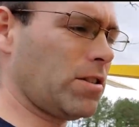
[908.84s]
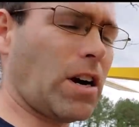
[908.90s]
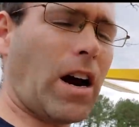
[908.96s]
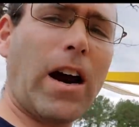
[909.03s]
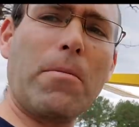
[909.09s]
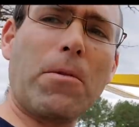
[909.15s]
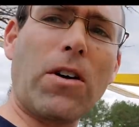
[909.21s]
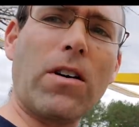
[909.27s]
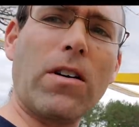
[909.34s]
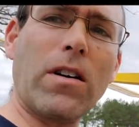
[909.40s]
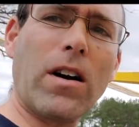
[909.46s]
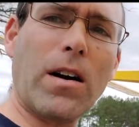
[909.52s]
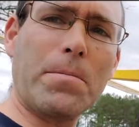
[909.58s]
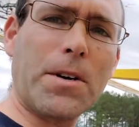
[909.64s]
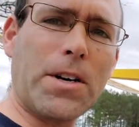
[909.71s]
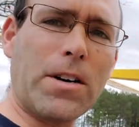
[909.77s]
timer
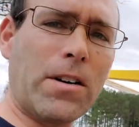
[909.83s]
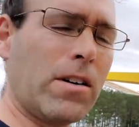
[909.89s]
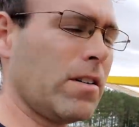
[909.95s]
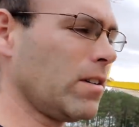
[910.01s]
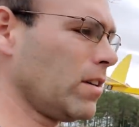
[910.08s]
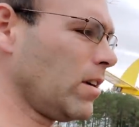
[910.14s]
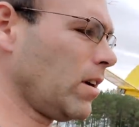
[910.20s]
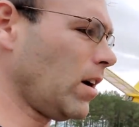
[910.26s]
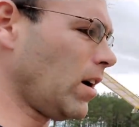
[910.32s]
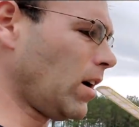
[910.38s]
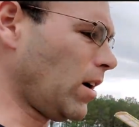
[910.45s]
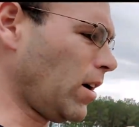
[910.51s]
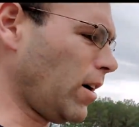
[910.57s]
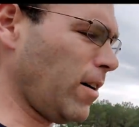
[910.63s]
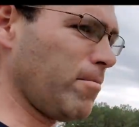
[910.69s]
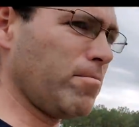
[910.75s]
up here,
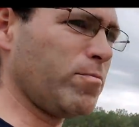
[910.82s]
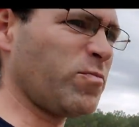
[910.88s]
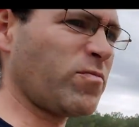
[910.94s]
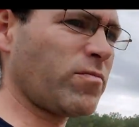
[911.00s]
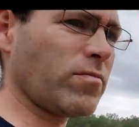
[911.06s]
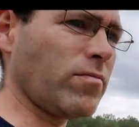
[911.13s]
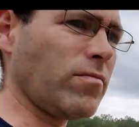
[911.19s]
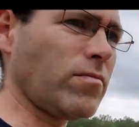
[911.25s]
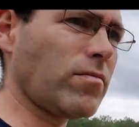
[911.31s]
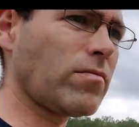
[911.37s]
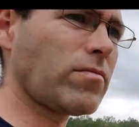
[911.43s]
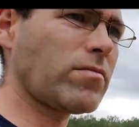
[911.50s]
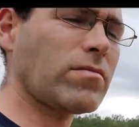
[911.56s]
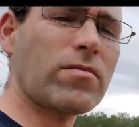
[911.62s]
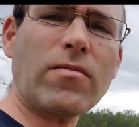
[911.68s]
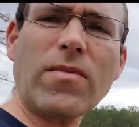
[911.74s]
um,
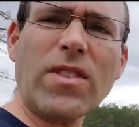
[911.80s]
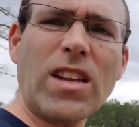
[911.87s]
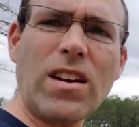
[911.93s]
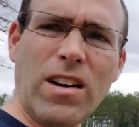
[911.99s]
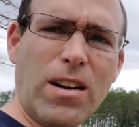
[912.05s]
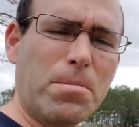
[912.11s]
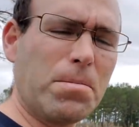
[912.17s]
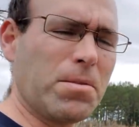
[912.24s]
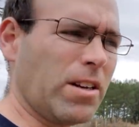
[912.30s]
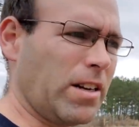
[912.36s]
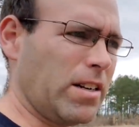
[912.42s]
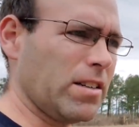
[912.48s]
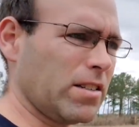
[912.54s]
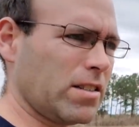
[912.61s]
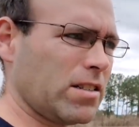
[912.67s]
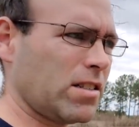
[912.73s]
airplane
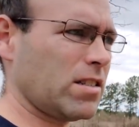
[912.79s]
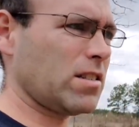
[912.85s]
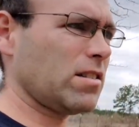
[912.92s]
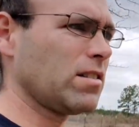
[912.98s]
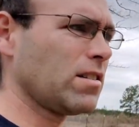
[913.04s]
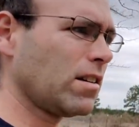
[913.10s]
is